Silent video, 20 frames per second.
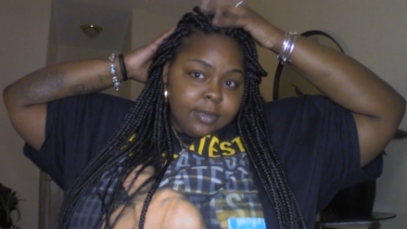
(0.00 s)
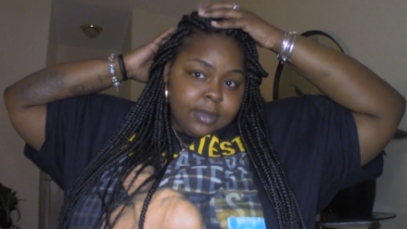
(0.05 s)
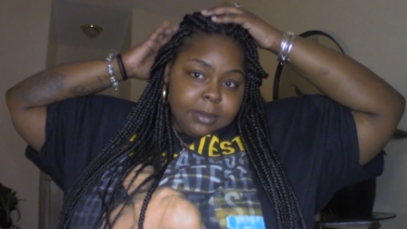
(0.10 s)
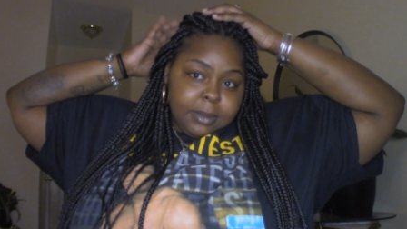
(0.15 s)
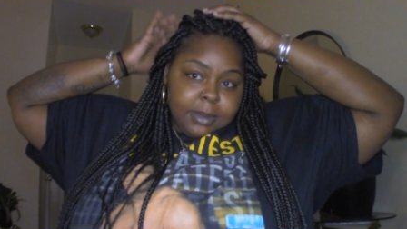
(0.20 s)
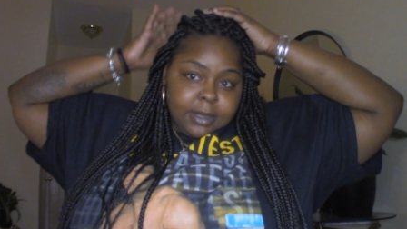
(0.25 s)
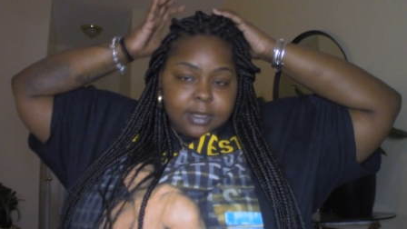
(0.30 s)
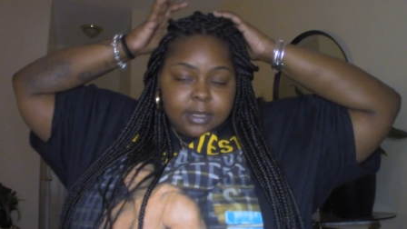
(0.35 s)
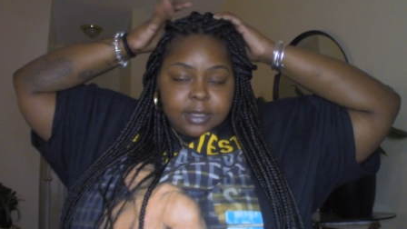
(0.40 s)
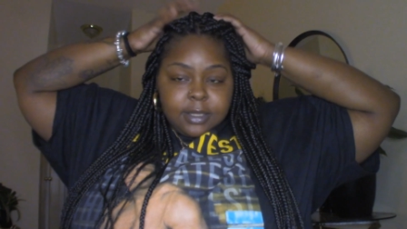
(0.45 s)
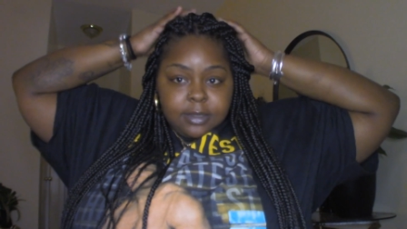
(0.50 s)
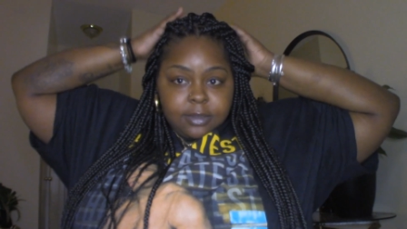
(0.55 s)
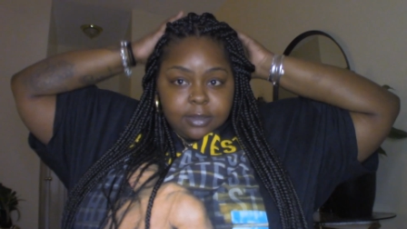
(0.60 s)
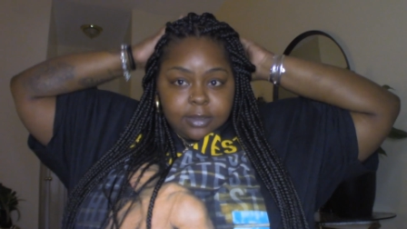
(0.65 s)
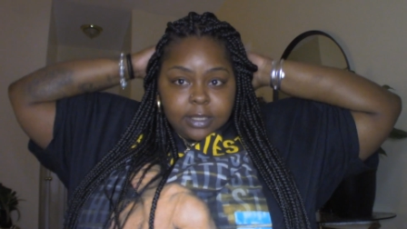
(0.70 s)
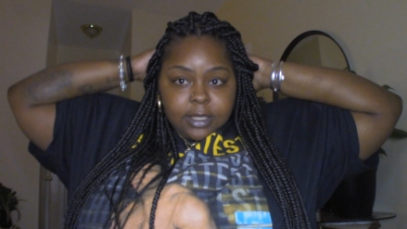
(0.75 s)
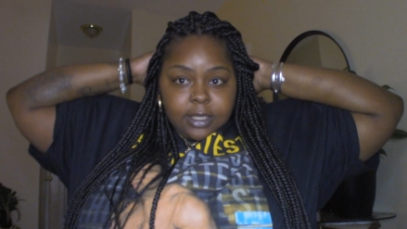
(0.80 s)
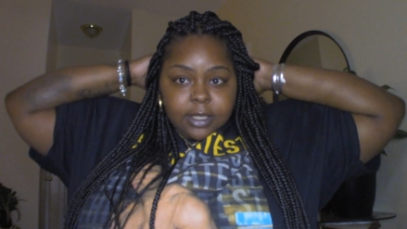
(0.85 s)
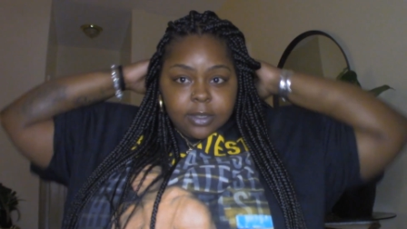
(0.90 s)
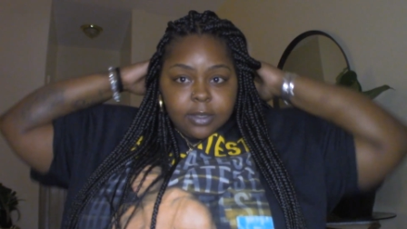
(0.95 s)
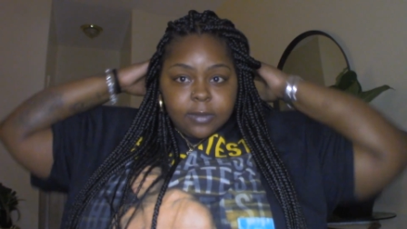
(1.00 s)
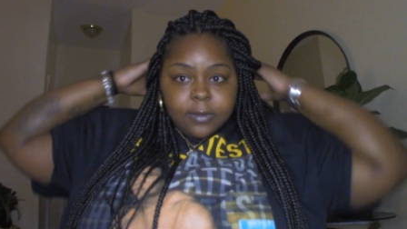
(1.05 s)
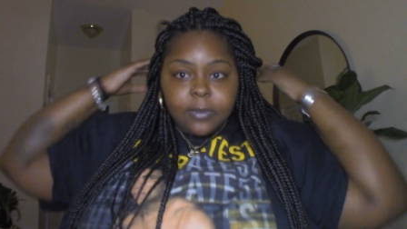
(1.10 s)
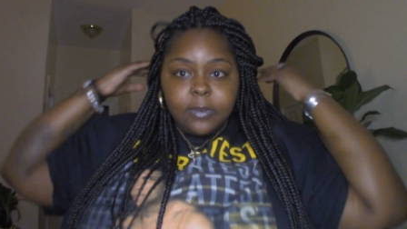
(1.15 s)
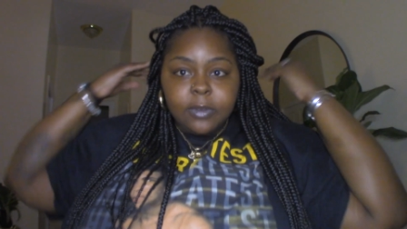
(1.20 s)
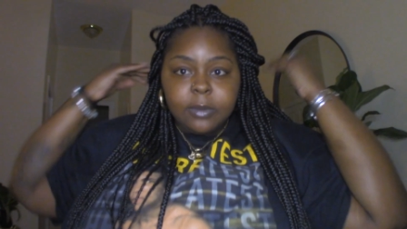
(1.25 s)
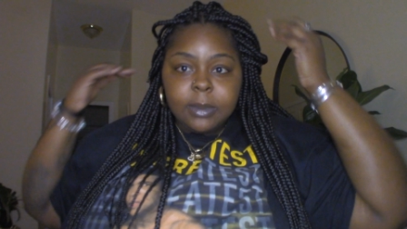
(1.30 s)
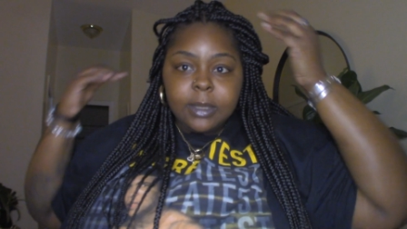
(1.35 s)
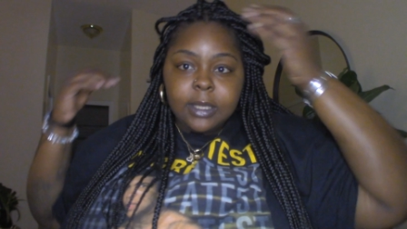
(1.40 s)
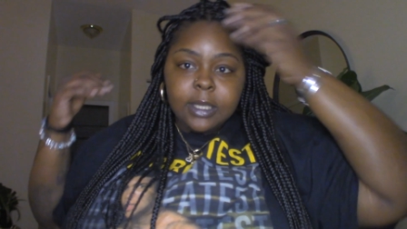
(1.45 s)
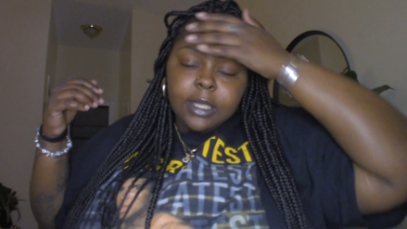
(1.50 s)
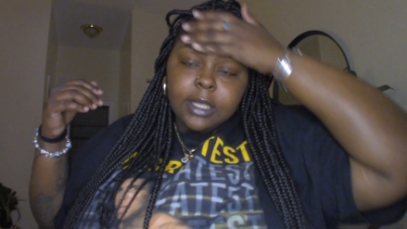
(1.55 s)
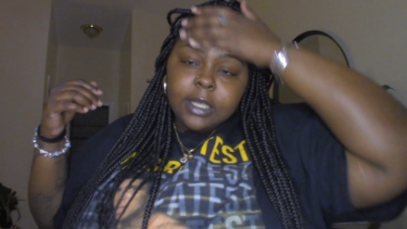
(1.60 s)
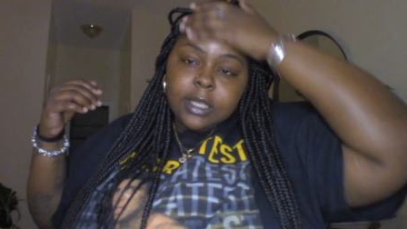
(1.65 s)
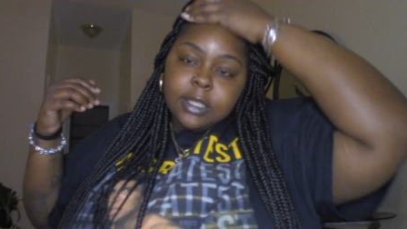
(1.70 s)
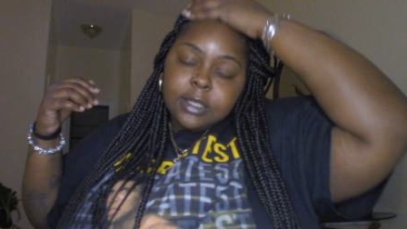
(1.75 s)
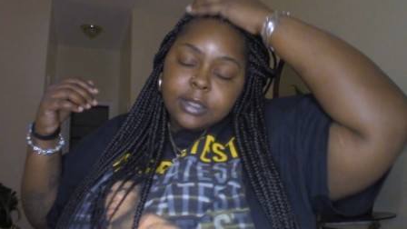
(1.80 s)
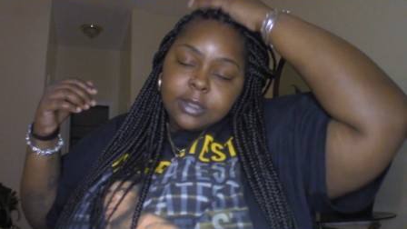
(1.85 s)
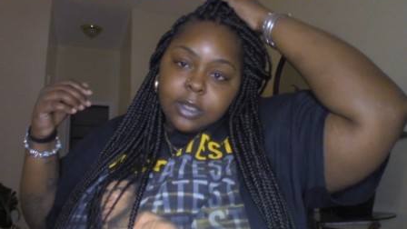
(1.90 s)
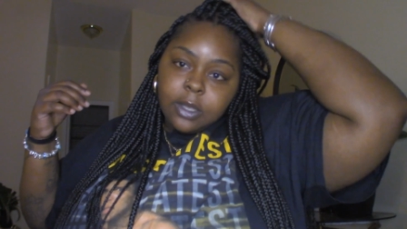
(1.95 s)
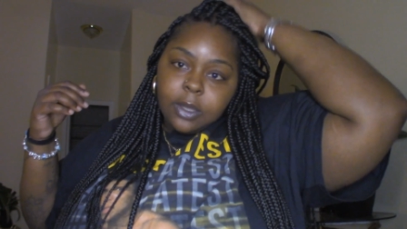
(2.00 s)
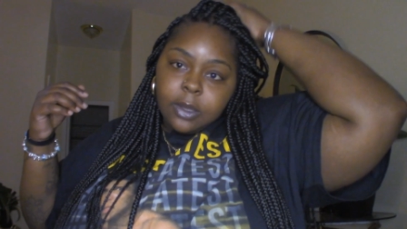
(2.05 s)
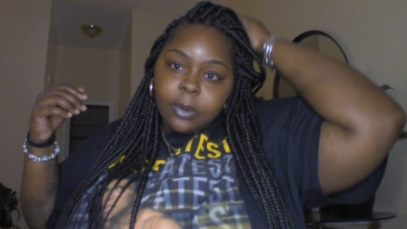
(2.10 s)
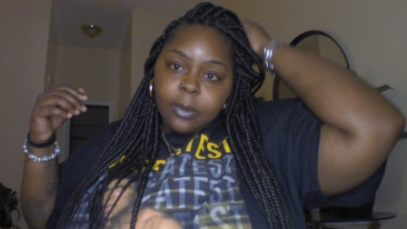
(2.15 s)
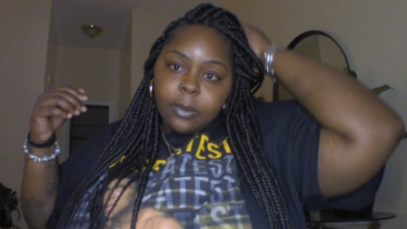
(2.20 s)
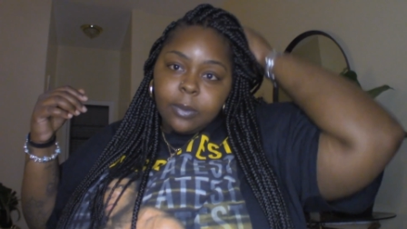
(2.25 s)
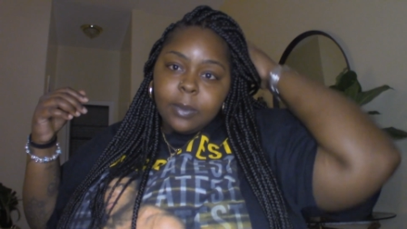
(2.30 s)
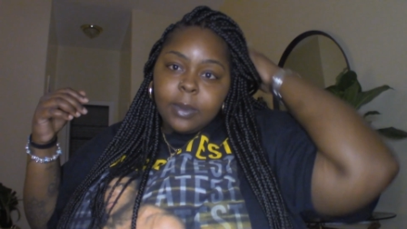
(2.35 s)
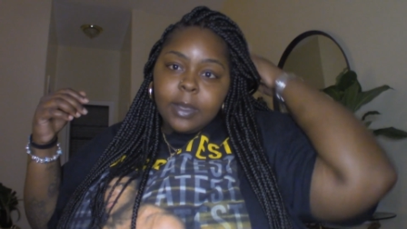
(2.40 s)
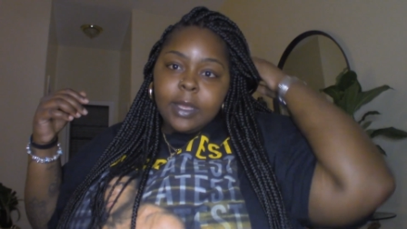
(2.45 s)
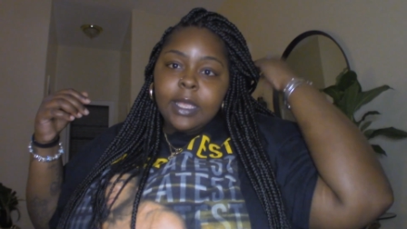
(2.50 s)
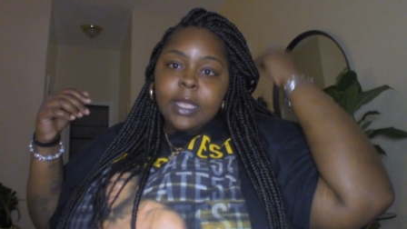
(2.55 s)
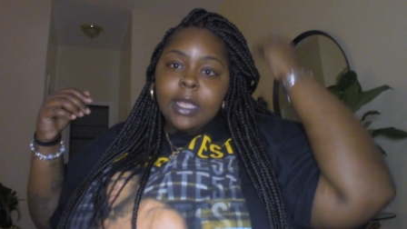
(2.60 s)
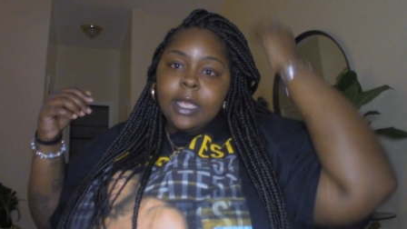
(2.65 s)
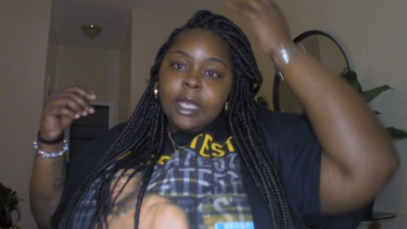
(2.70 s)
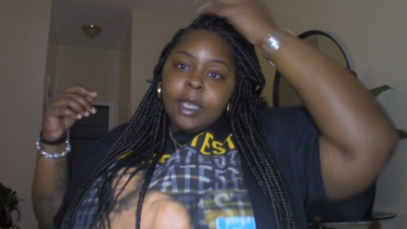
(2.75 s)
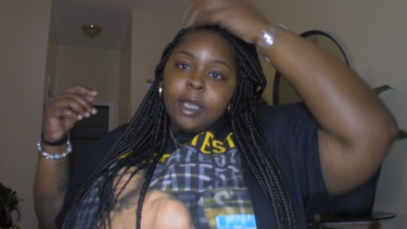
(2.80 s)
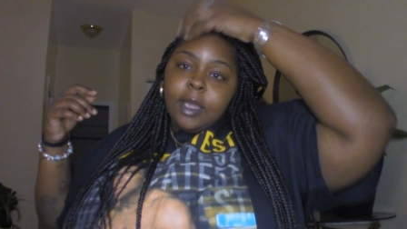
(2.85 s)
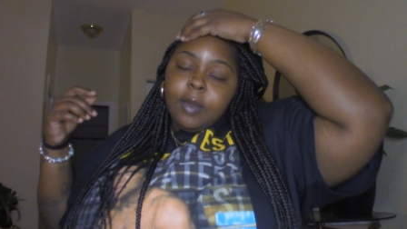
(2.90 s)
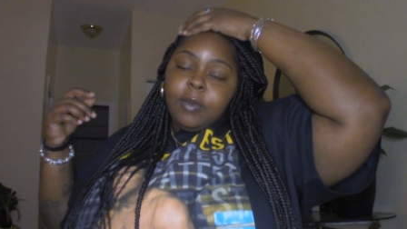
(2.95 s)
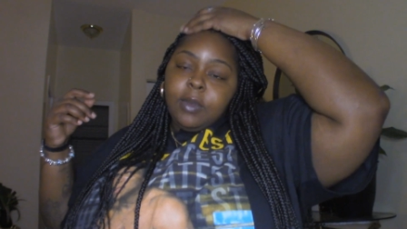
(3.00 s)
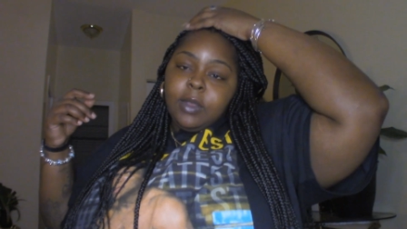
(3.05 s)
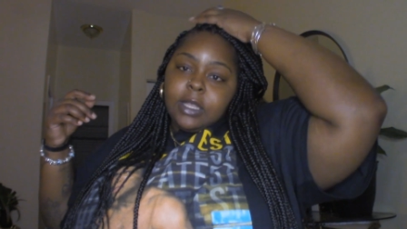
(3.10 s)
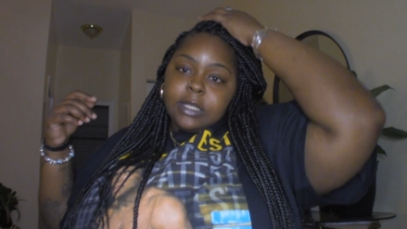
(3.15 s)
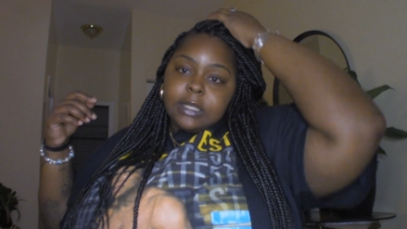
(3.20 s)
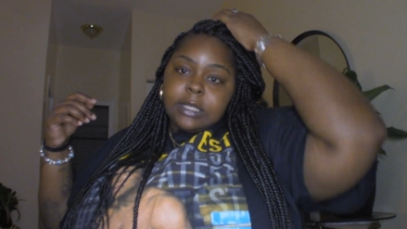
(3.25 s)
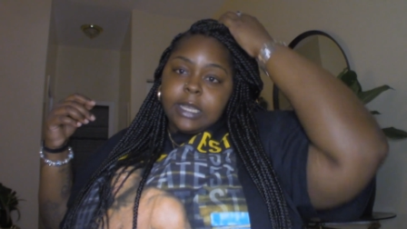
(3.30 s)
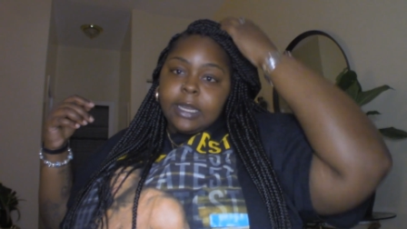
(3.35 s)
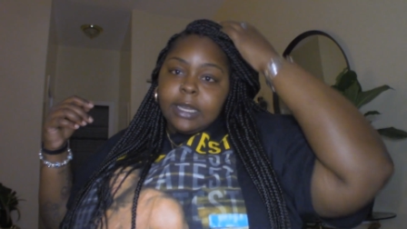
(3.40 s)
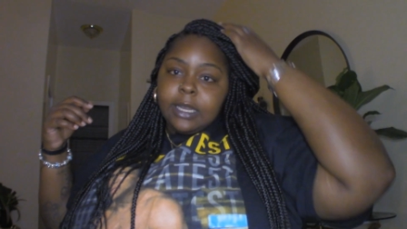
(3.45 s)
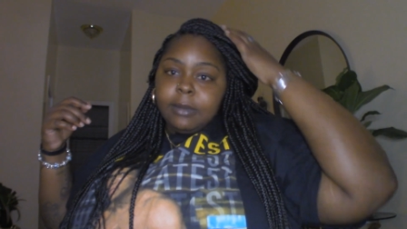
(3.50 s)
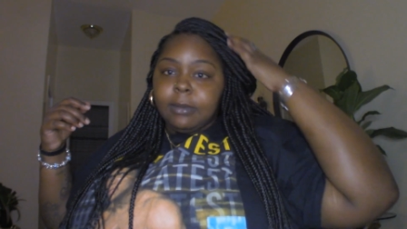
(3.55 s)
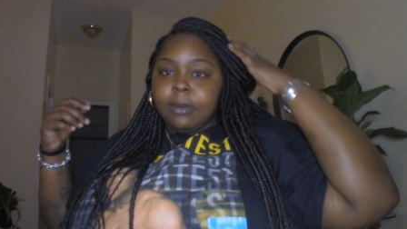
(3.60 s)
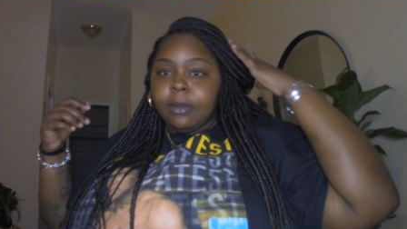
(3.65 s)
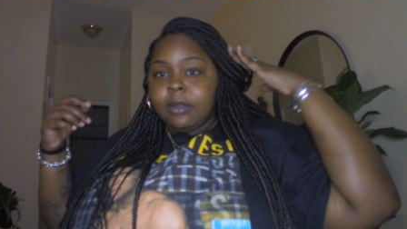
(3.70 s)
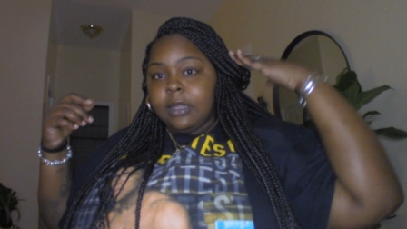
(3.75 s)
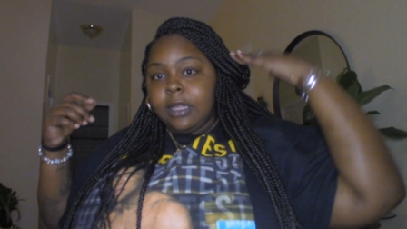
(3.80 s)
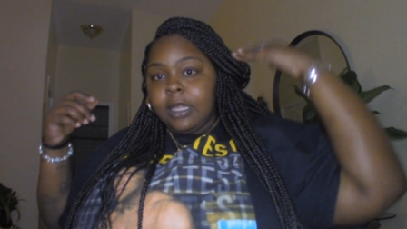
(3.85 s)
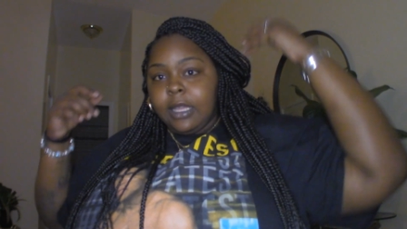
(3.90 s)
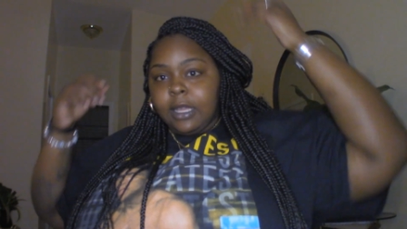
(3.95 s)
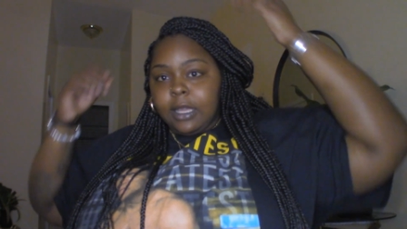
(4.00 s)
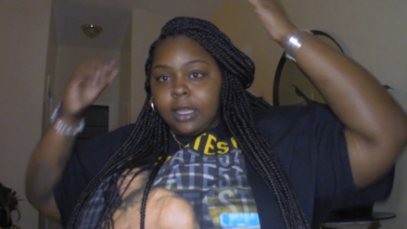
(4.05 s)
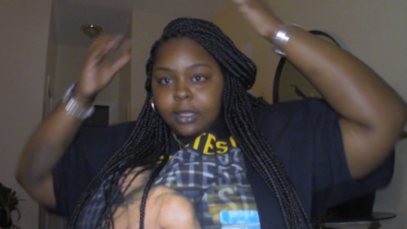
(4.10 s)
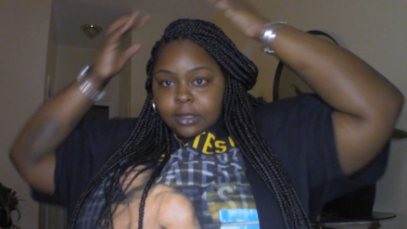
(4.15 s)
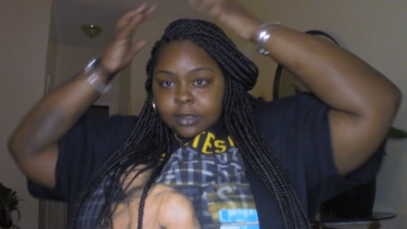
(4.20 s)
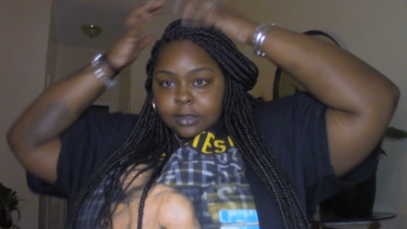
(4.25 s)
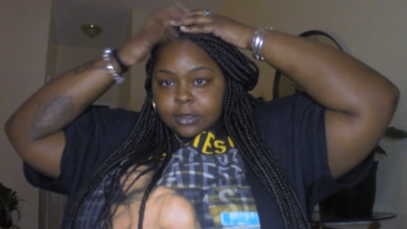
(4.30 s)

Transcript: My sister did it over for me, so I'm real excited about that.